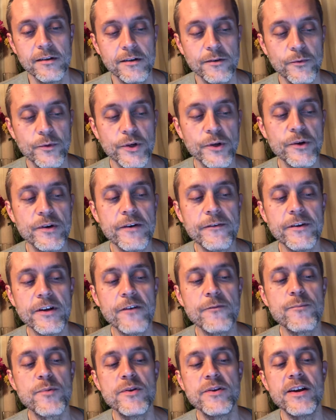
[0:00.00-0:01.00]
We don't have
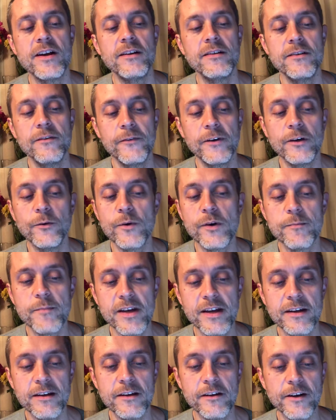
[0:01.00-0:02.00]
enough protective
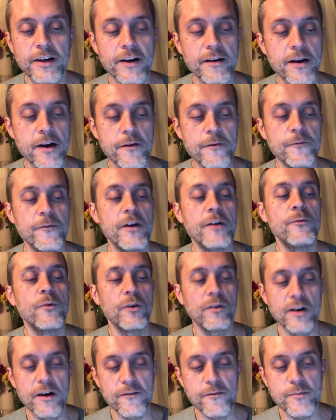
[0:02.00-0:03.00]
equipment, and our federal
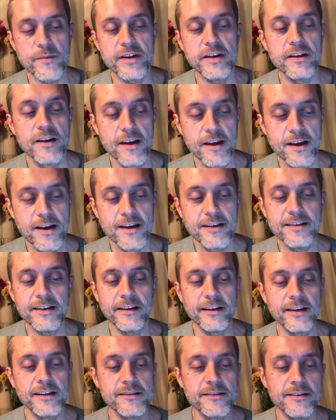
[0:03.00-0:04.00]
government
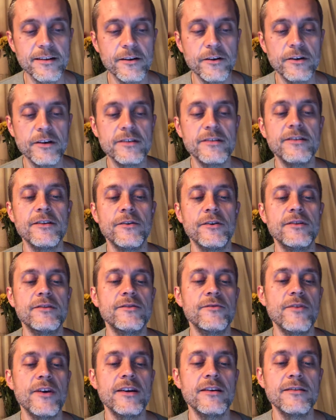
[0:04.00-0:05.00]
didn't consider it a serious
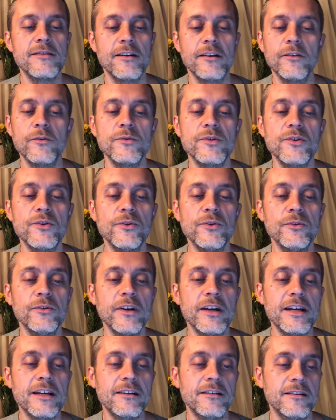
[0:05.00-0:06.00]
threat until it was too
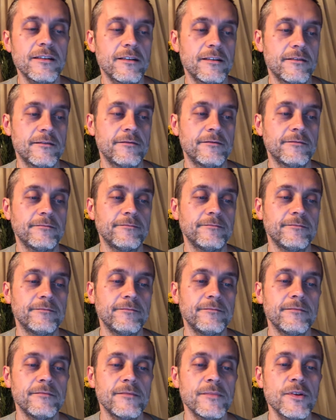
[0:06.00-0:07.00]
late.
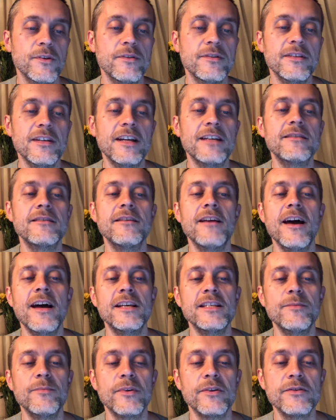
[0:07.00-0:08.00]
So the states and
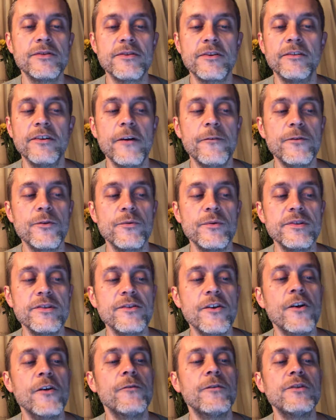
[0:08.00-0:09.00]
hospitals are left to
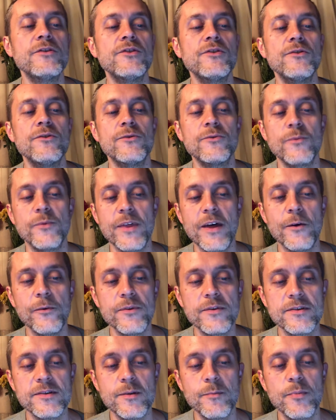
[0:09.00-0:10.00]
resolve issues without
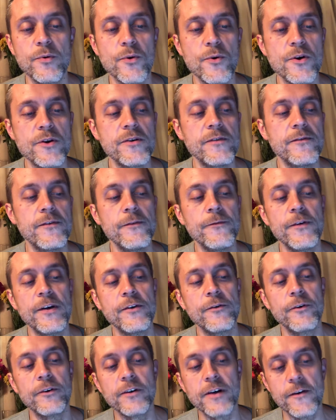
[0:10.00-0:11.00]
the support of the
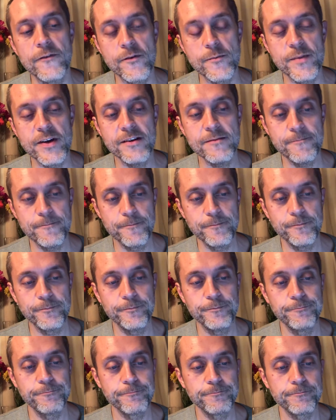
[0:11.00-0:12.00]
federal government.
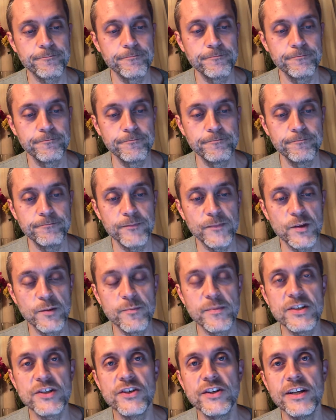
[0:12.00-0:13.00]
The
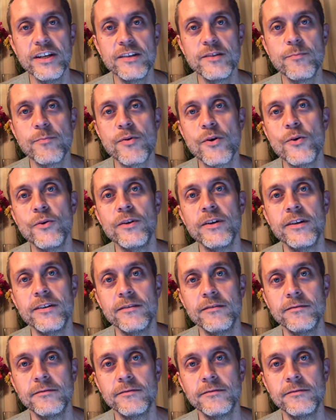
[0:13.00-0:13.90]
machine is broken.